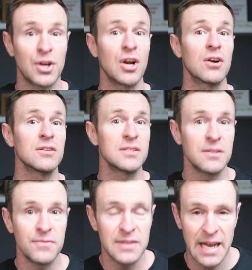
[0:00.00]

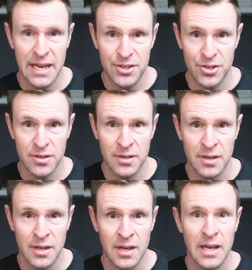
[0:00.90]
regardless of tenure.
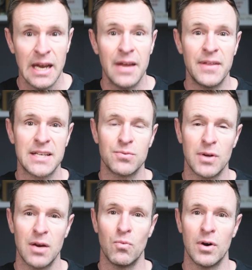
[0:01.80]
And that's
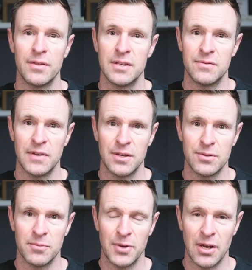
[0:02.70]
what I want this
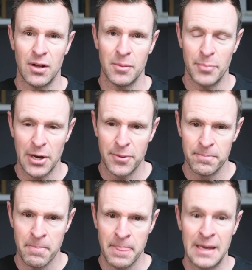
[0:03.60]
video to be all
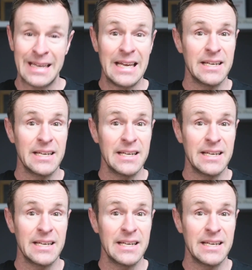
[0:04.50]
about.